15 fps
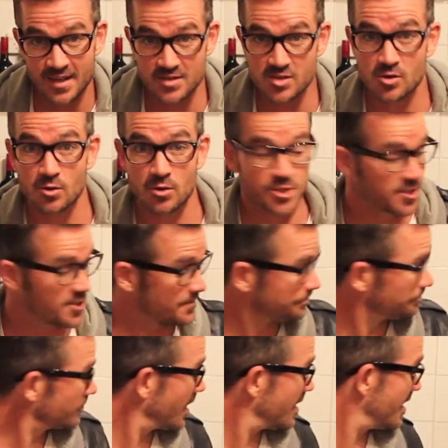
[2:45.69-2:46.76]
It's gorgeous.
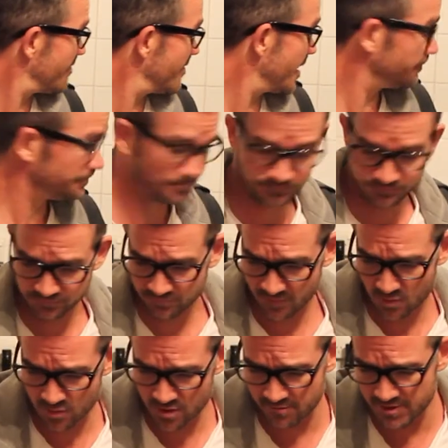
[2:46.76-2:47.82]
I love that.
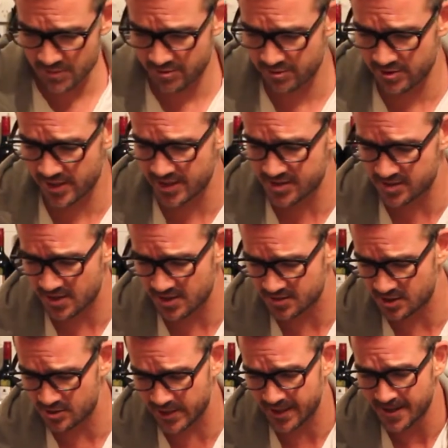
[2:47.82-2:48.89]
We're going to rip through these nice
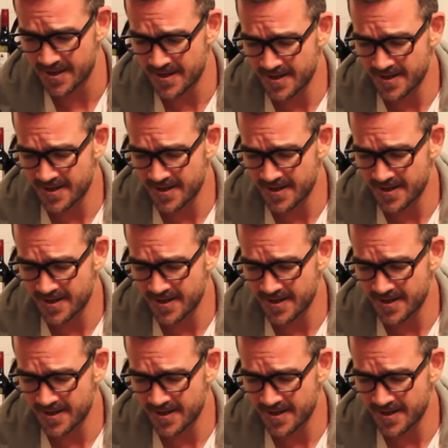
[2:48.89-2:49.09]
and quick.